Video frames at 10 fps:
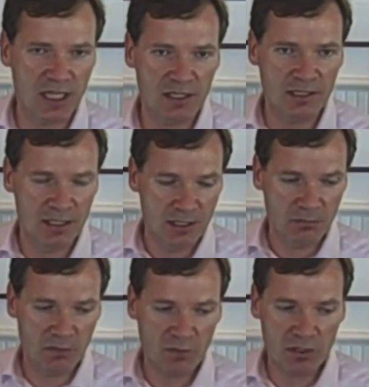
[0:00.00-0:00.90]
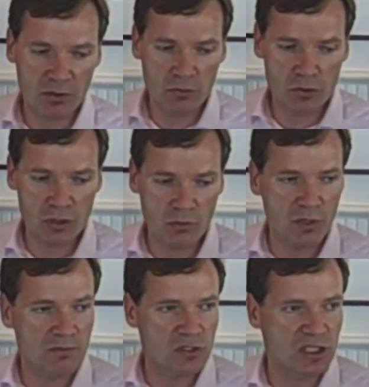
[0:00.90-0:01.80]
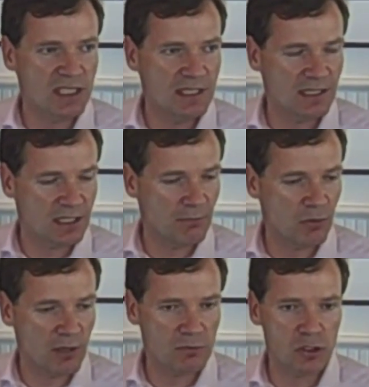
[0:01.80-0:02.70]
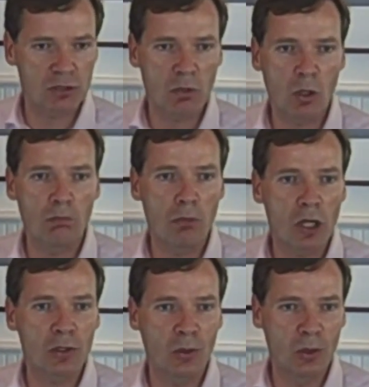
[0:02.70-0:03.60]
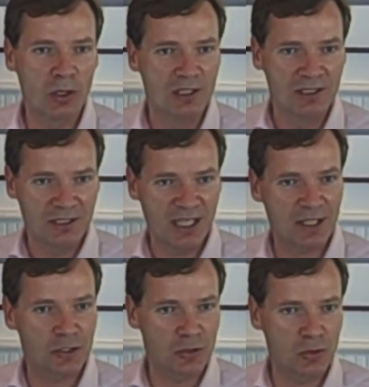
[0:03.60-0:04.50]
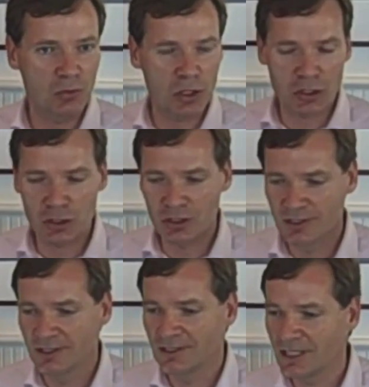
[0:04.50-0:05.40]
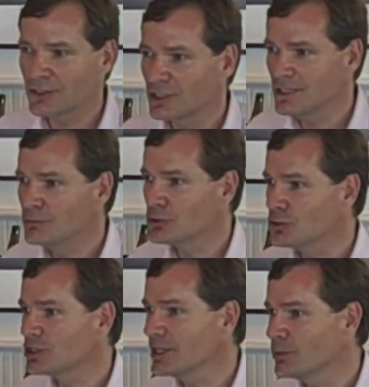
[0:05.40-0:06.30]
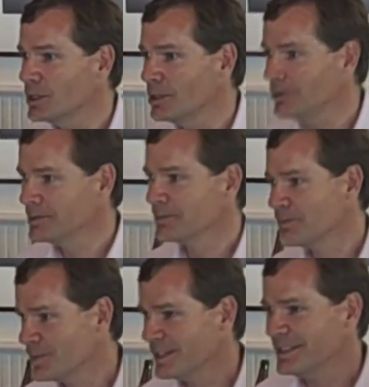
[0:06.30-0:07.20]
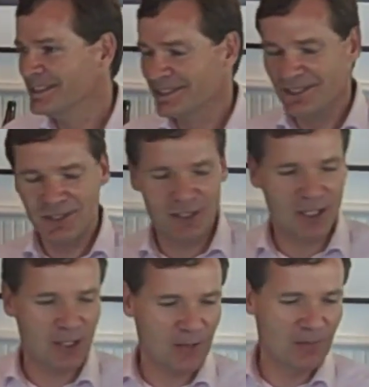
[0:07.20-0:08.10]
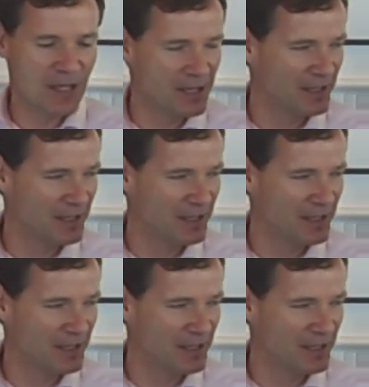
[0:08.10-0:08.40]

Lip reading: together. With Frederic Constant, we have seen that if you have a small model next to the watch, that seems to sell well. So